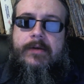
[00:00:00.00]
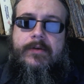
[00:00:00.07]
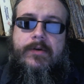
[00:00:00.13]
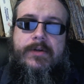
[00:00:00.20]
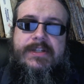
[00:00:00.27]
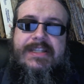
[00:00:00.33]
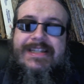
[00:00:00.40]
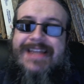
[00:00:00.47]
Of
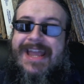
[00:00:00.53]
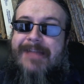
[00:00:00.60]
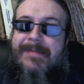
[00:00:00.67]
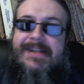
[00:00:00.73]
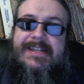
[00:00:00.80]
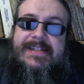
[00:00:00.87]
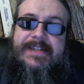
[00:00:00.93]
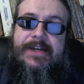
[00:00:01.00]
course, the game
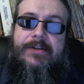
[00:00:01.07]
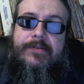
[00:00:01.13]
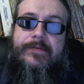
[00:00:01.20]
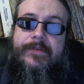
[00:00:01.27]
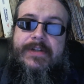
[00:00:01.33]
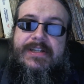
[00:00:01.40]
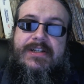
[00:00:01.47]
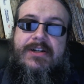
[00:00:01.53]

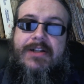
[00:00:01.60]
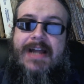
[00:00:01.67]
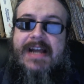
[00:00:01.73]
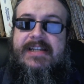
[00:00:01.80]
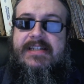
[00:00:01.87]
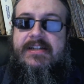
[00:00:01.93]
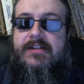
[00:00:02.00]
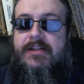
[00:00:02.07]
itself is
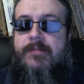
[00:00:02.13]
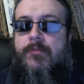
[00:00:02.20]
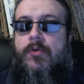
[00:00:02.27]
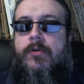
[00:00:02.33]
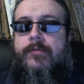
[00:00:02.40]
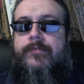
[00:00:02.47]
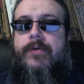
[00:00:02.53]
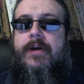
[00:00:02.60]
classically
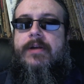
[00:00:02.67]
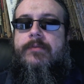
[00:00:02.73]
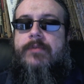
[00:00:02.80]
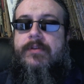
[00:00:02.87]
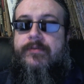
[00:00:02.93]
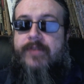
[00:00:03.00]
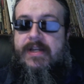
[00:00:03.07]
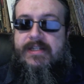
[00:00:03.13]
more fun
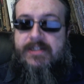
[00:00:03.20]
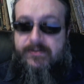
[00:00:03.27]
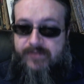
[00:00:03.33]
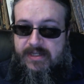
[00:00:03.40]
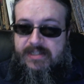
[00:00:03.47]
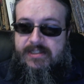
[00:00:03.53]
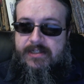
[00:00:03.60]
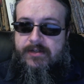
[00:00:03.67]
with
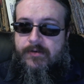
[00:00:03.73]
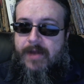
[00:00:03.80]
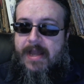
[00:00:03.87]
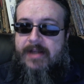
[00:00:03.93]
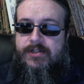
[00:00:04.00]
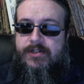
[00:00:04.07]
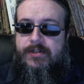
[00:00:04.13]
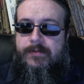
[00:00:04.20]
face-to-face
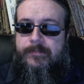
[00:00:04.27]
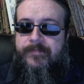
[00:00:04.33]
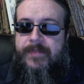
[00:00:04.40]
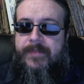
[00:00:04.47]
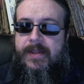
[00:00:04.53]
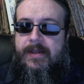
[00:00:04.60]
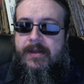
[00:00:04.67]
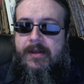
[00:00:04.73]
interaction.
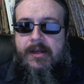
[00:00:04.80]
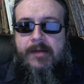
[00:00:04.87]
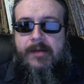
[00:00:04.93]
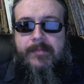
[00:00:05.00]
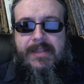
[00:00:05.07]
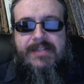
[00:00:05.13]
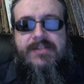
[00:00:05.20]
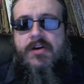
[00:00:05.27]

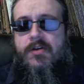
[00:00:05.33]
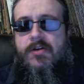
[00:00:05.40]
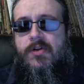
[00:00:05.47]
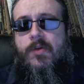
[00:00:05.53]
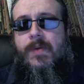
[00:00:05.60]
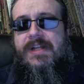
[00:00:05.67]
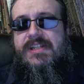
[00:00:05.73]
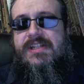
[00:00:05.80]
That's not
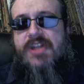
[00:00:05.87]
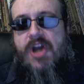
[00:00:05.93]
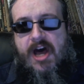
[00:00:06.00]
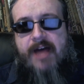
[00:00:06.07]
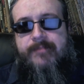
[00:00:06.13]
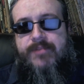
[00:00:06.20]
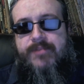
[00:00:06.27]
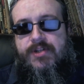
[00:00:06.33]
always an
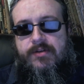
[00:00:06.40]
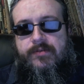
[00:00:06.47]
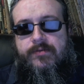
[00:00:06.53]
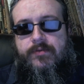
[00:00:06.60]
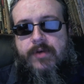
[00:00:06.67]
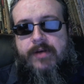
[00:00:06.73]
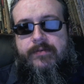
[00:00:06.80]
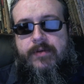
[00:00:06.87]
option
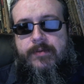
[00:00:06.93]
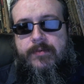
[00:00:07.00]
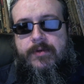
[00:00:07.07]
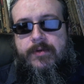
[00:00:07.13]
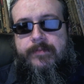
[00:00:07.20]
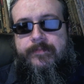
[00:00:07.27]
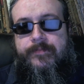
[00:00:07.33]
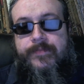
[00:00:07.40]
for
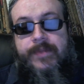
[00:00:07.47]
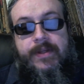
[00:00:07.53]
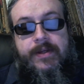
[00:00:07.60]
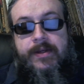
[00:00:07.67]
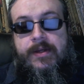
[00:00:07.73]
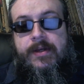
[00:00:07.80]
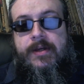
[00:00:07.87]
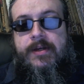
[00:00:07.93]
everyone.
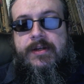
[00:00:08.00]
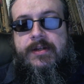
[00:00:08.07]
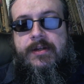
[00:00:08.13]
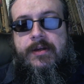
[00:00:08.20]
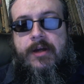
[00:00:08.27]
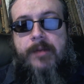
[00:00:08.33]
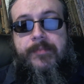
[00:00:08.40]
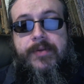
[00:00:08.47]

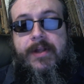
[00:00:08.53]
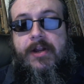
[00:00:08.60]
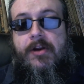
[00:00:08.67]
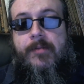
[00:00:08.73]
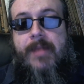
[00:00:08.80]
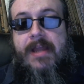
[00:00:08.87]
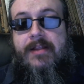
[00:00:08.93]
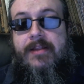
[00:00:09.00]
A
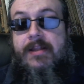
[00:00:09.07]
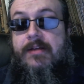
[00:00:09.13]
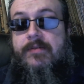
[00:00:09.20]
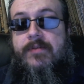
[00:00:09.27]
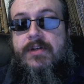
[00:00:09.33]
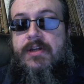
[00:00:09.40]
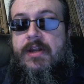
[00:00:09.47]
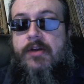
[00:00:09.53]
player may
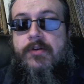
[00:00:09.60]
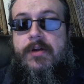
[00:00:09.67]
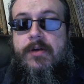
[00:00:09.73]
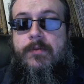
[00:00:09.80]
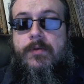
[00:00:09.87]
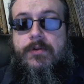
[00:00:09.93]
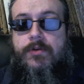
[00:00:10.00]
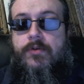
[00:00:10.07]
live in an
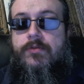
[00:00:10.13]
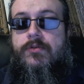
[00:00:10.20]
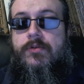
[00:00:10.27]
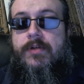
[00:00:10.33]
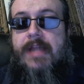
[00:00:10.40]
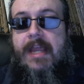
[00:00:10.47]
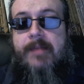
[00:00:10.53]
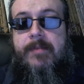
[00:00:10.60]
area where
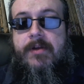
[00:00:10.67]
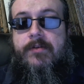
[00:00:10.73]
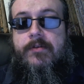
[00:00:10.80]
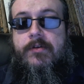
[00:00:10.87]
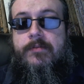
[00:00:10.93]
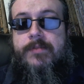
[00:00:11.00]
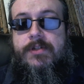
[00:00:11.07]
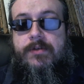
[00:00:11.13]
local gaming
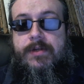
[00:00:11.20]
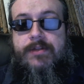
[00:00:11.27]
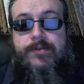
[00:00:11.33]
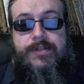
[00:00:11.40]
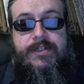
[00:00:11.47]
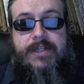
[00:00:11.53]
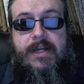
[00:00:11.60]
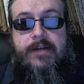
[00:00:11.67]
groups are
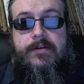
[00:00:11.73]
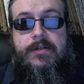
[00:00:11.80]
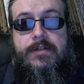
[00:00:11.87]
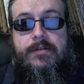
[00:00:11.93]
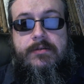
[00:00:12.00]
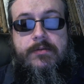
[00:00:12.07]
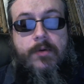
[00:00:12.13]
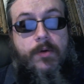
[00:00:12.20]
either
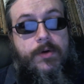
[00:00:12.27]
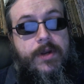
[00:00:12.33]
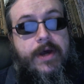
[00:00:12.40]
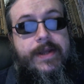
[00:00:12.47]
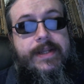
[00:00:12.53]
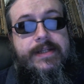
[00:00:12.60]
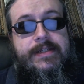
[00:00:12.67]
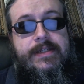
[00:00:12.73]
scarce or
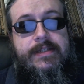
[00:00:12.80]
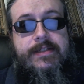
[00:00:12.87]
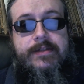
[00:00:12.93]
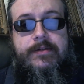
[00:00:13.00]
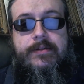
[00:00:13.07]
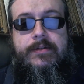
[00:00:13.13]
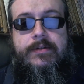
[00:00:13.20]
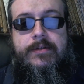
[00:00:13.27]

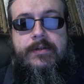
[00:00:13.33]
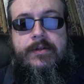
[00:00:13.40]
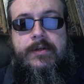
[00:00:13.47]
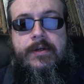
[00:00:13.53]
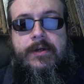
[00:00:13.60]
non-existent.